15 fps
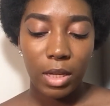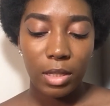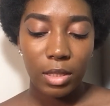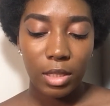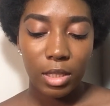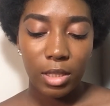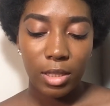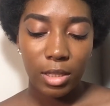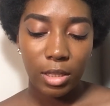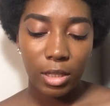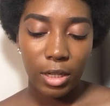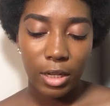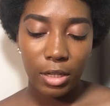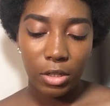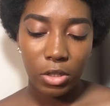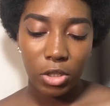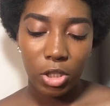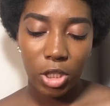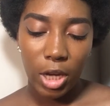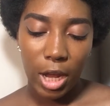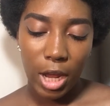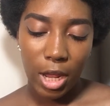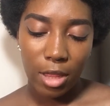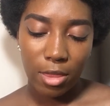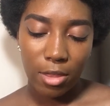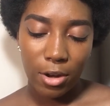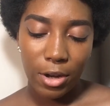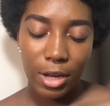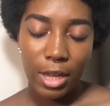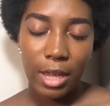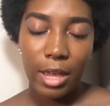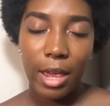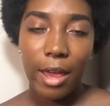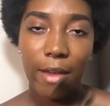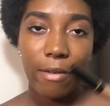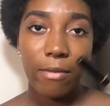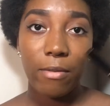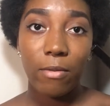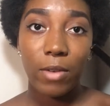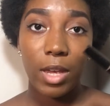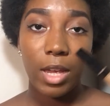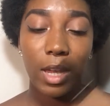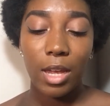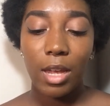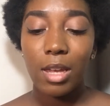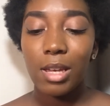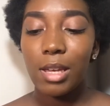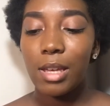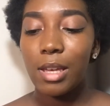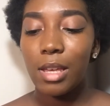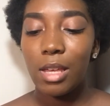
Concealer in the shade 30 Cafe.